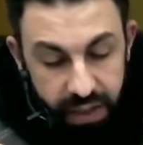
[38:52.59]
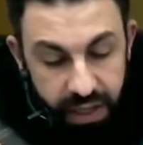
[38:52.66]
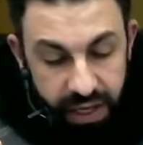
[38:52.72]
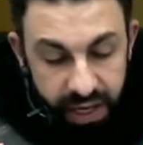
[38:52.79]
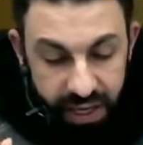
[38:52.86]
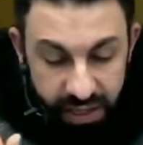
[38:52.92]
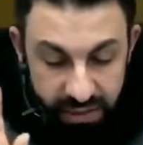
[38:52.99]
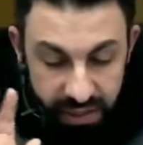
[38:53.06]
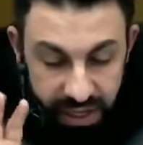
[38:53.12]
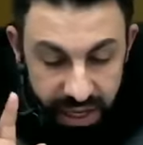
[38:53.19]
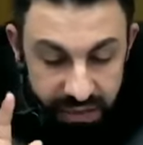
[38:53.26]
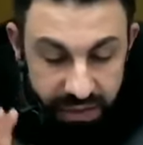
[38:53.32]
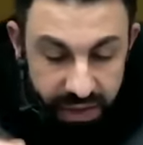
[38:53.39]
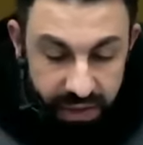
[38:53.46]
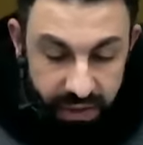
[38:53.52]
and
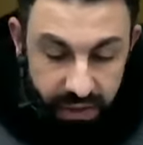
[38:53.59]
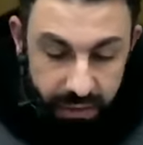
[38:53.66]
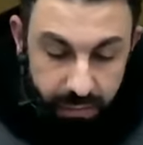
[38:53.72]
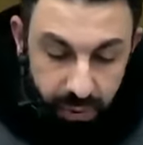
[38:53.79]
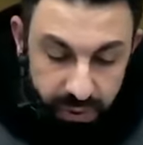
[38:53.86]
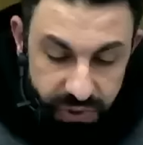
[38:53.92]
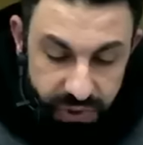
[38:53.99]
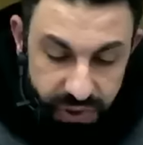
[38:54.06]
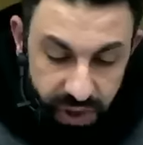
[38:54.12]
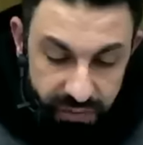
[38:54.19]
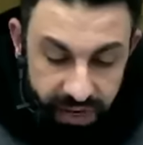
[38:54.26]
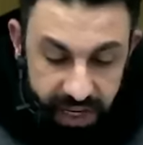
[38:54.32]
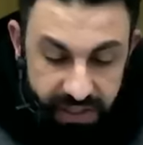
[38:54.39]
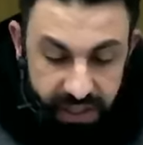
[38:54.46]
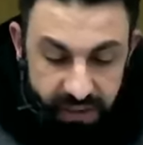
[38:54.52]
other books of
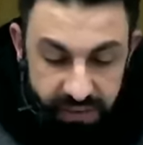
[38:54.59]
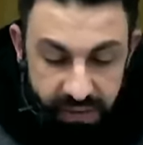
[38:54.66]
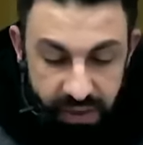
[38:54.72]
hadith.